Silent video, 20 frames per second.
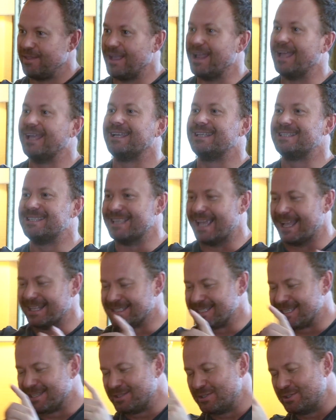ex-
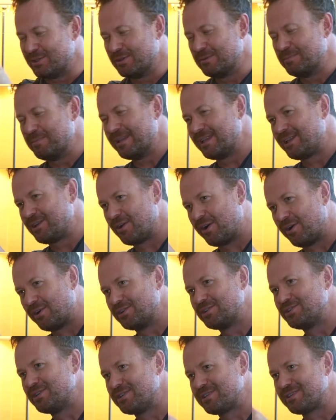and still be
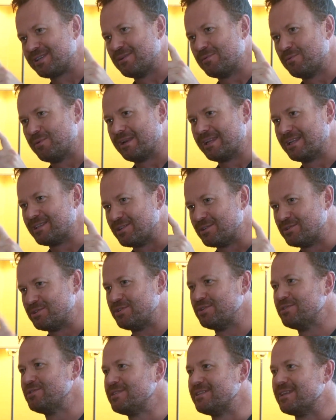consciously willing to
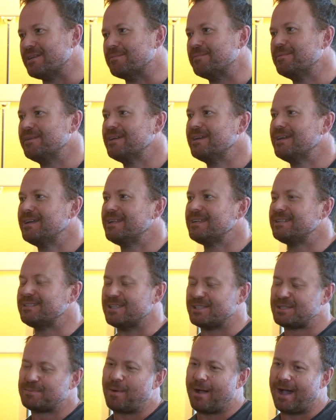choose them yes
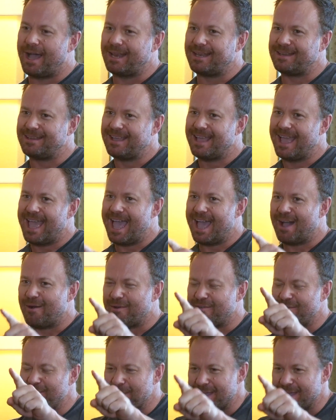despite however